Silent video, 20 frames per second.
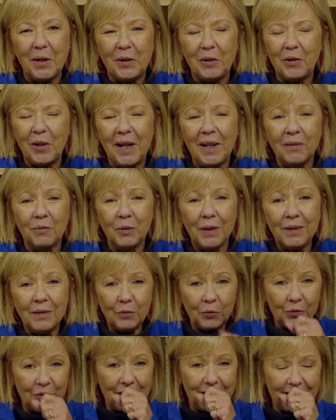great
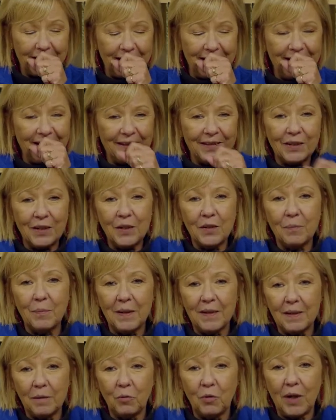resources. Excuse
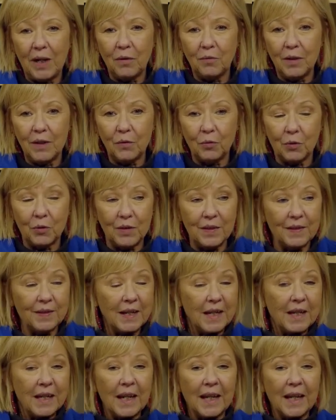me, some great resources.